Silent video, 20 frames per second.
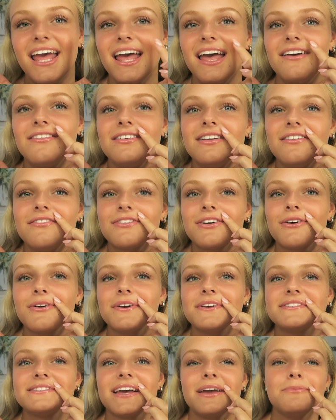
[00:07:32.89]
And of
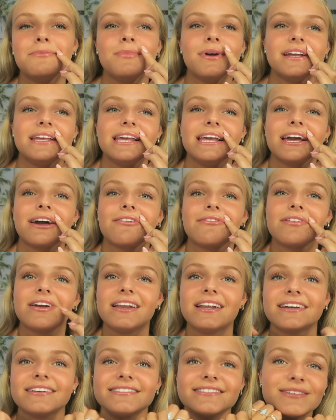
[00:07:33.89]
course, I'm breaking out
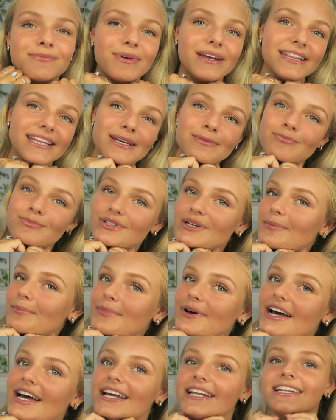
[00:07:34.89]
right next to my lip,
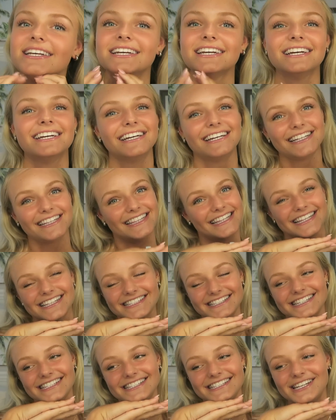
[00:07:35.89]
but
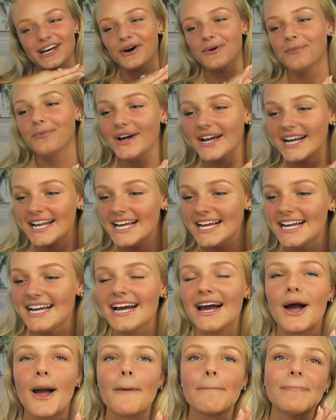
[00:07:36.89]
this is so pretty.
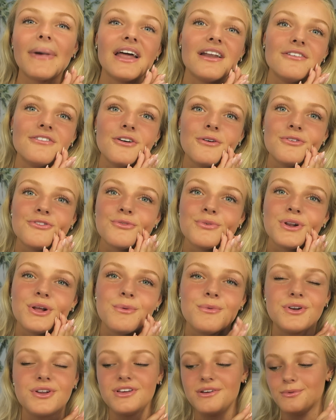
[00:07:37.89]
I don't know which one I
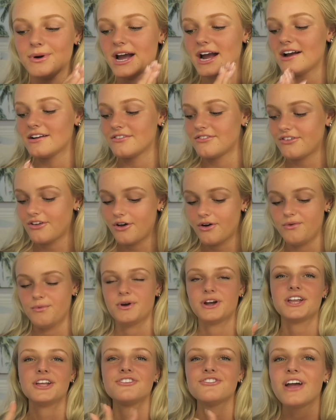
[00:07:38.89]
want to wear, so
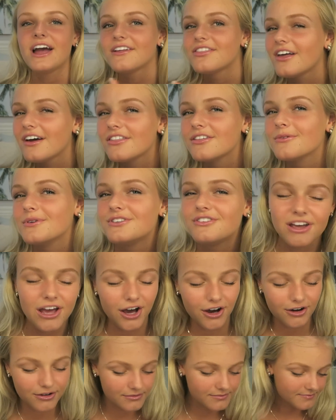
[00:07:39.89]
we're gonna try out the other one
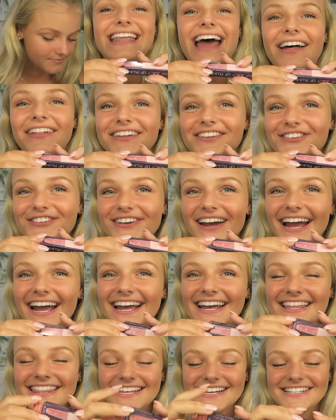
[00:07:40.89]
too. Now let's
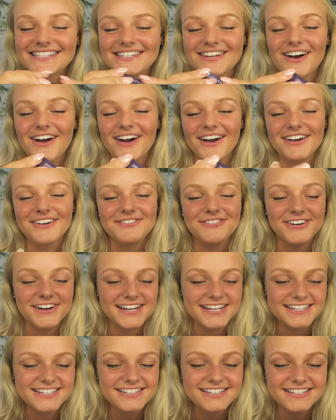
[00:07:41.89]
try the Tarte
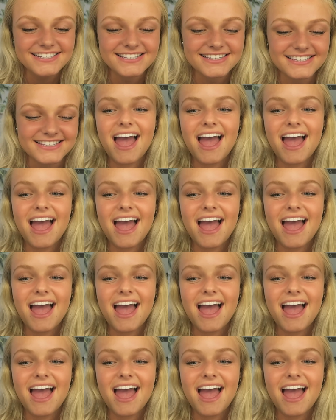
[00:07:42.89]
one.